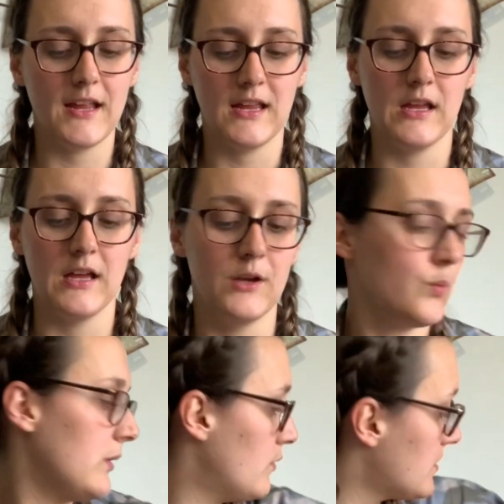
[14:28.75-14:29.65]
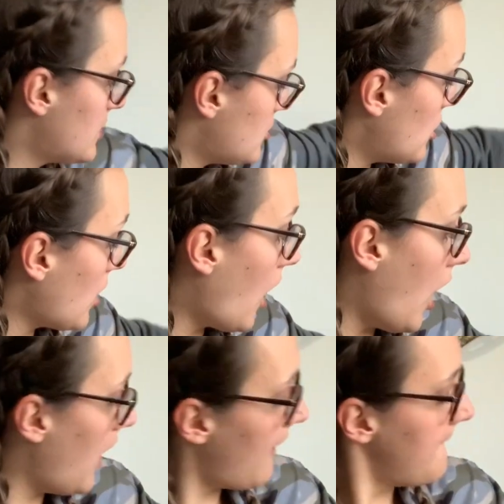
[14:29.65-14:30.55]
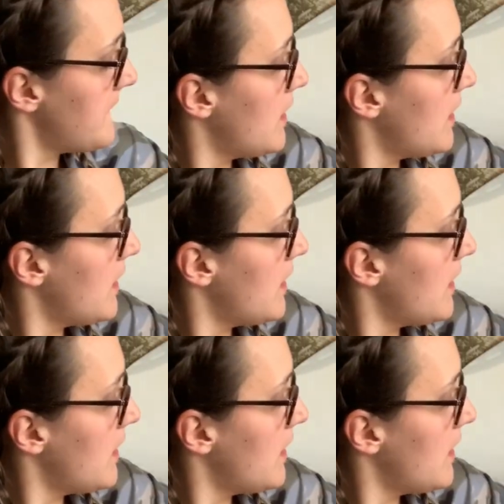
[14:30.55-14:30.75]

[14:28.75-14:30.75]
and we will start off